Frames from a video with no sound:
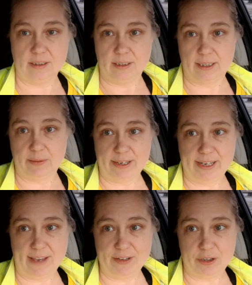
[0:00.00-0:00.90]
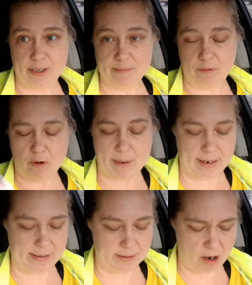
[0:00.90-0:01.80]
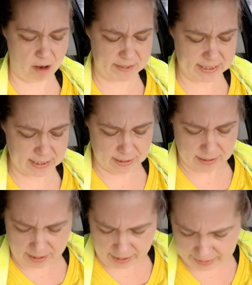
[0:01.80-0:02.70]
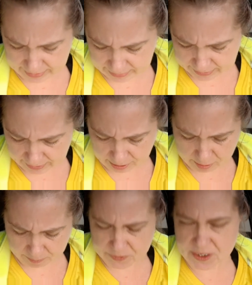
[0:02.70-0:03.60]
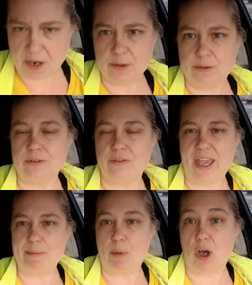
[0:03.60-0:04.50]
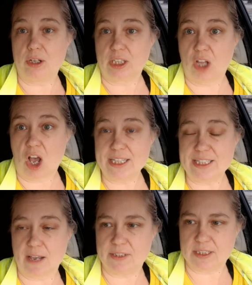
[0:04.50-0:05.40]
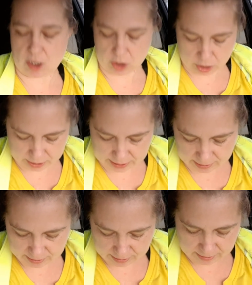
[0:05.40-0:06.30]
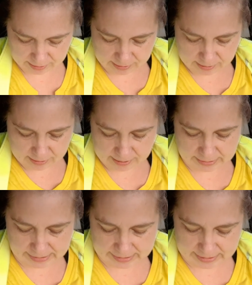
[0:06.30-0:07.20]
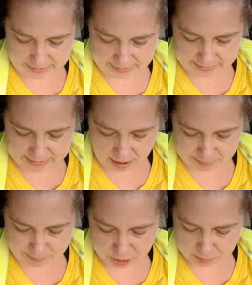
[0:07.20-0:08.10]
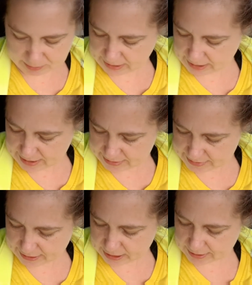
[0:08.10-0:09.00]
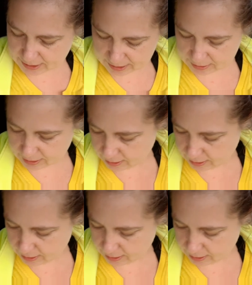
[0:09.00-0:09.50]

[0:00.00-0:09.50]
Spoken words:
Anyway, heavy cream for my coffee, and so they bought lots of desserts. He is not supposed to be eating said dessert,